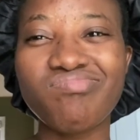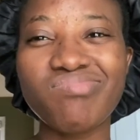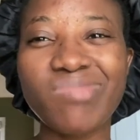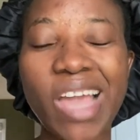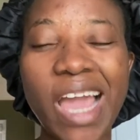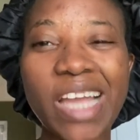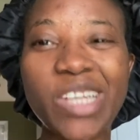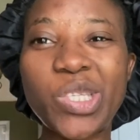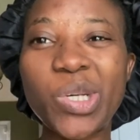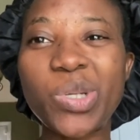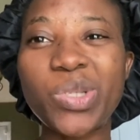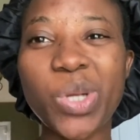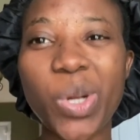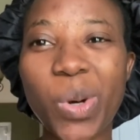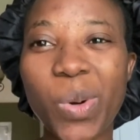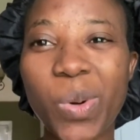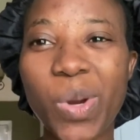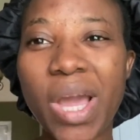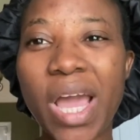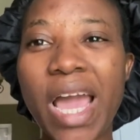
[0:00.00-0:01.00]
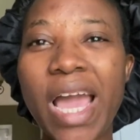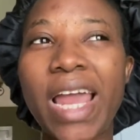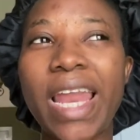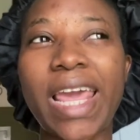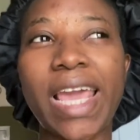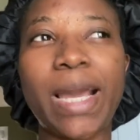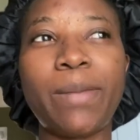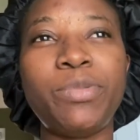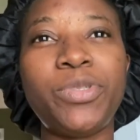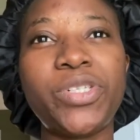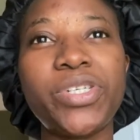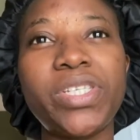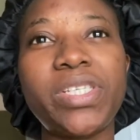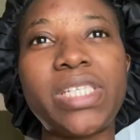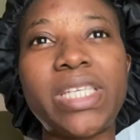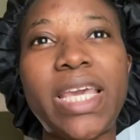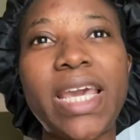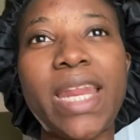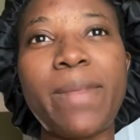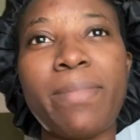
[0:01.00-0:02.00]
I don't know. Like, I'm
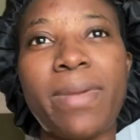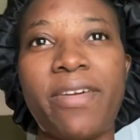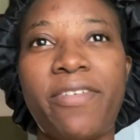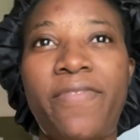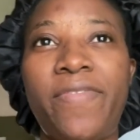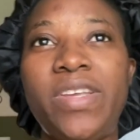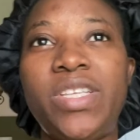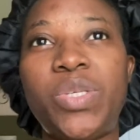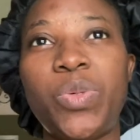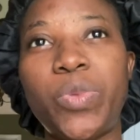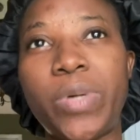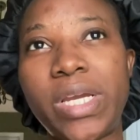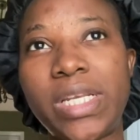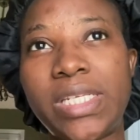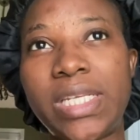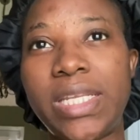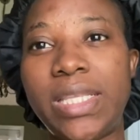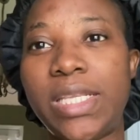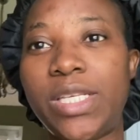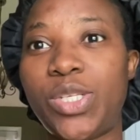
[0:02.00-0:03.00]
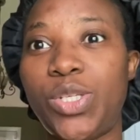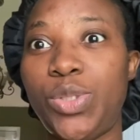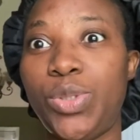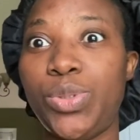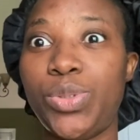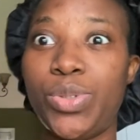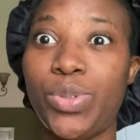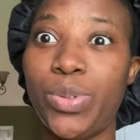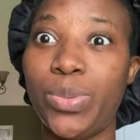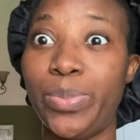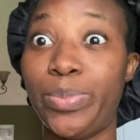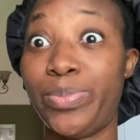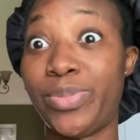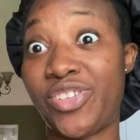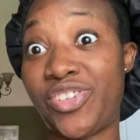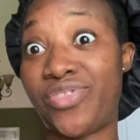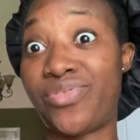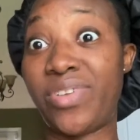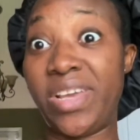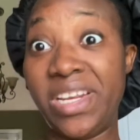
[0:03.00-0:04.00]
just getting my feet wet in this YouTube
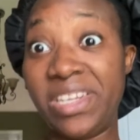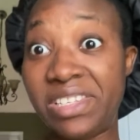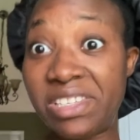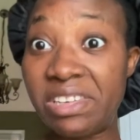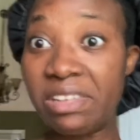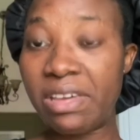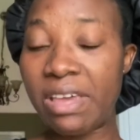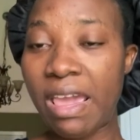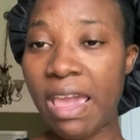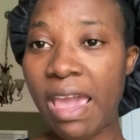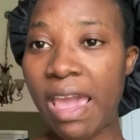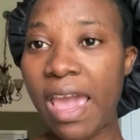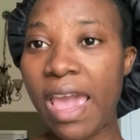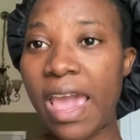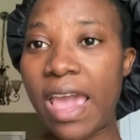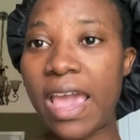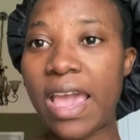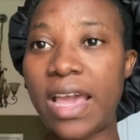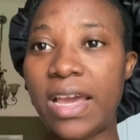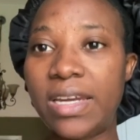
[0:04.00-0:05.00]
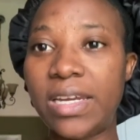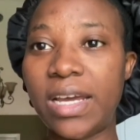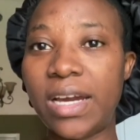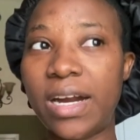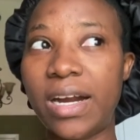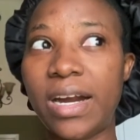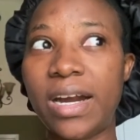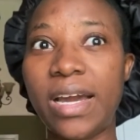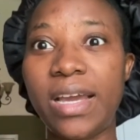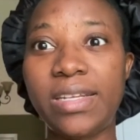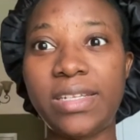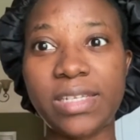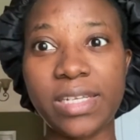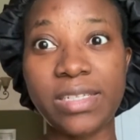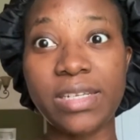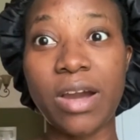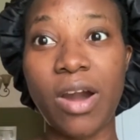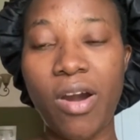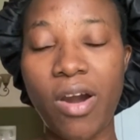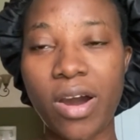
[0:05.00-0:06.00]
street. And
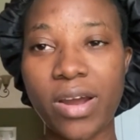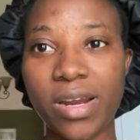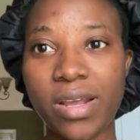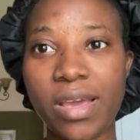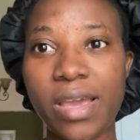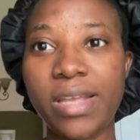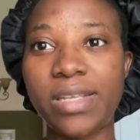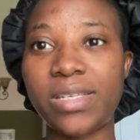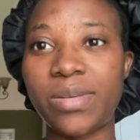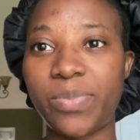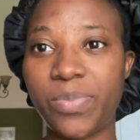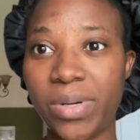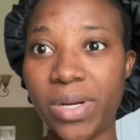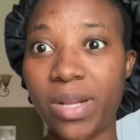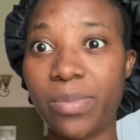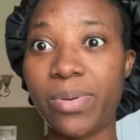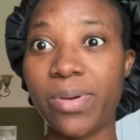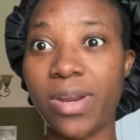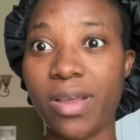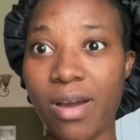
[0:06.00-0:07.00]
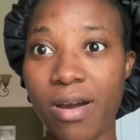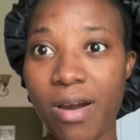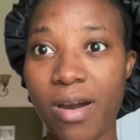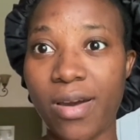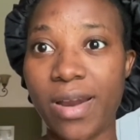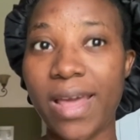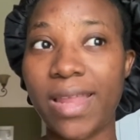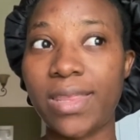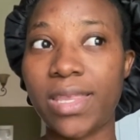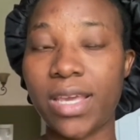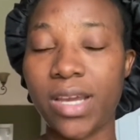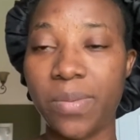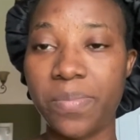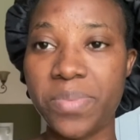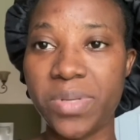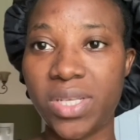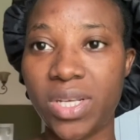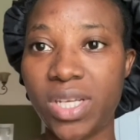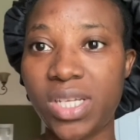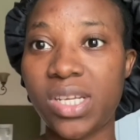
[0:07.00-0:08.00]
it's hard. It's pretty, pretty hard. And the
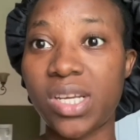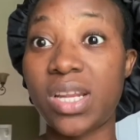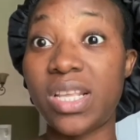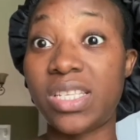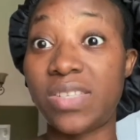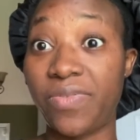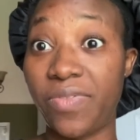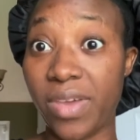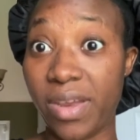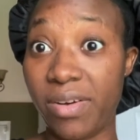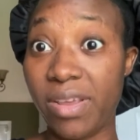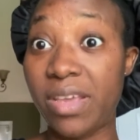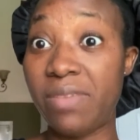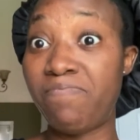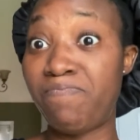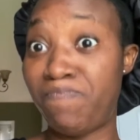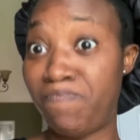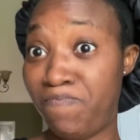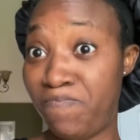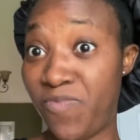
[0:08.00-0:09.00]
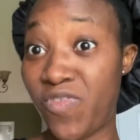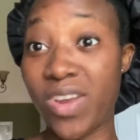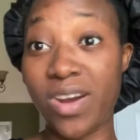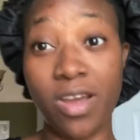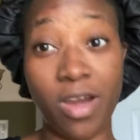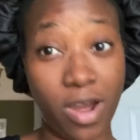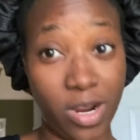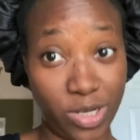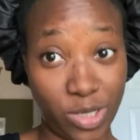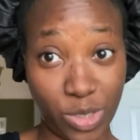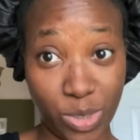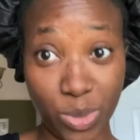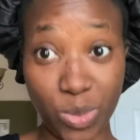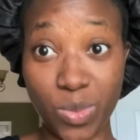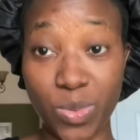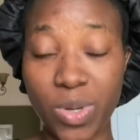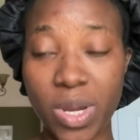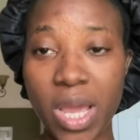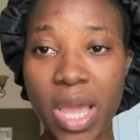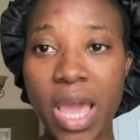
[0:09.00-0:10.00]
competition is very, very hard
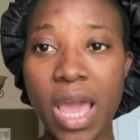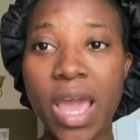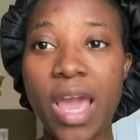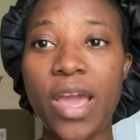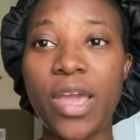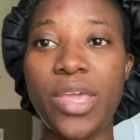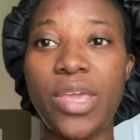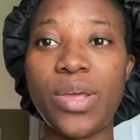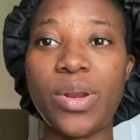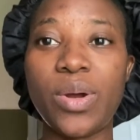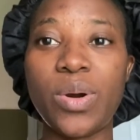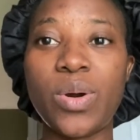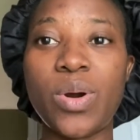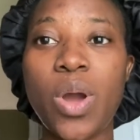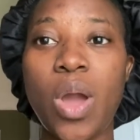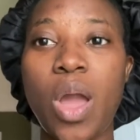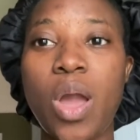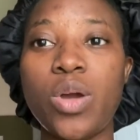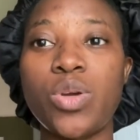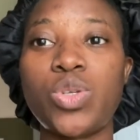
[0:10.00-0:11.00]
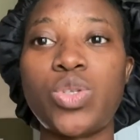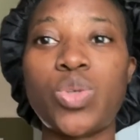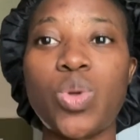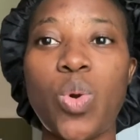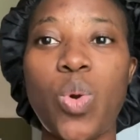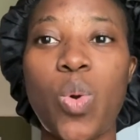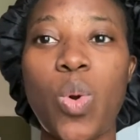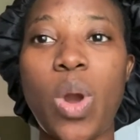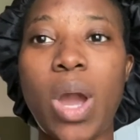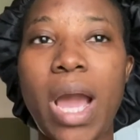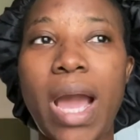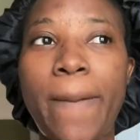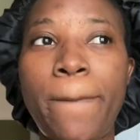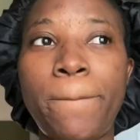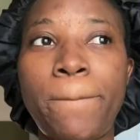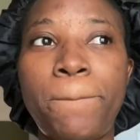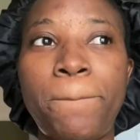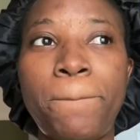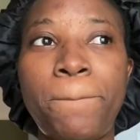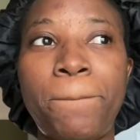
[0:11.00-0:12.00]
too, you know. So
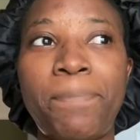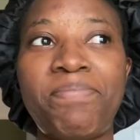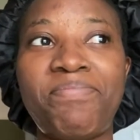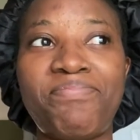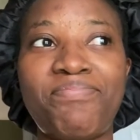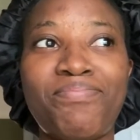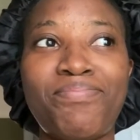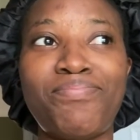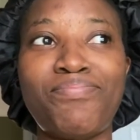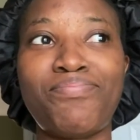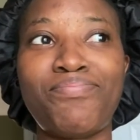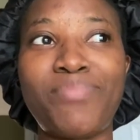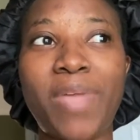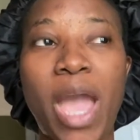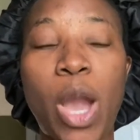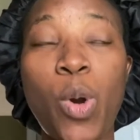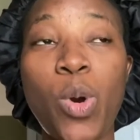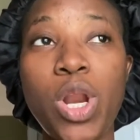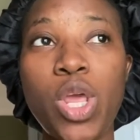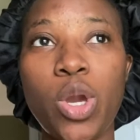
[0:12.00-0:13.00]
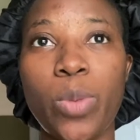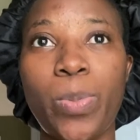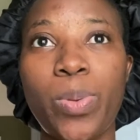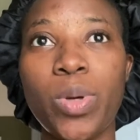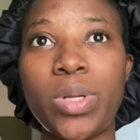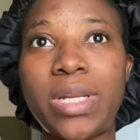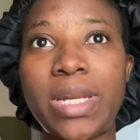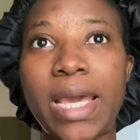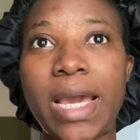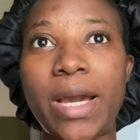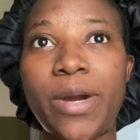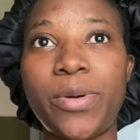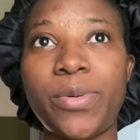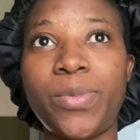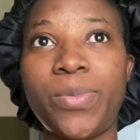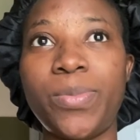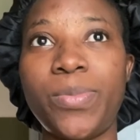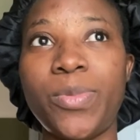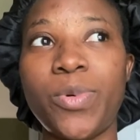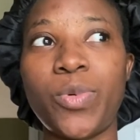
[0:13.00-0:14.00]
I only upload
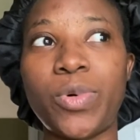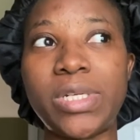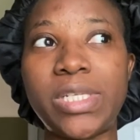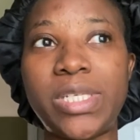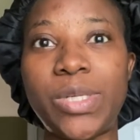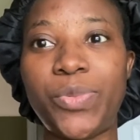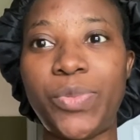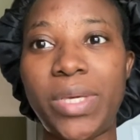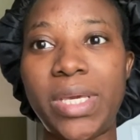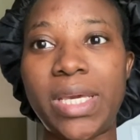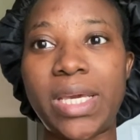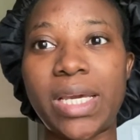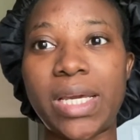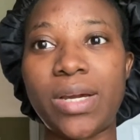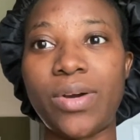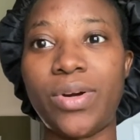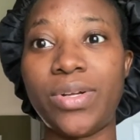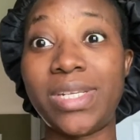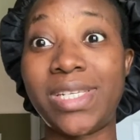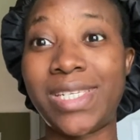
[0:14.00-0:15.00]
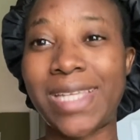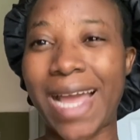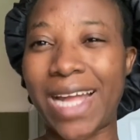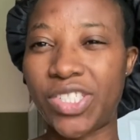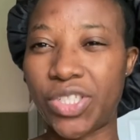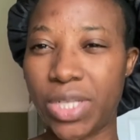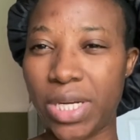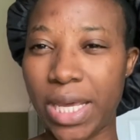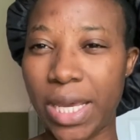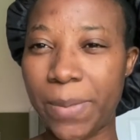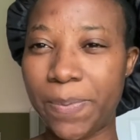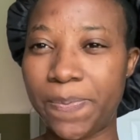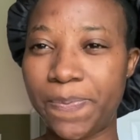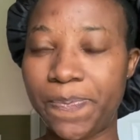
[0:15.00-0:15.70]
now once a week on Saturday.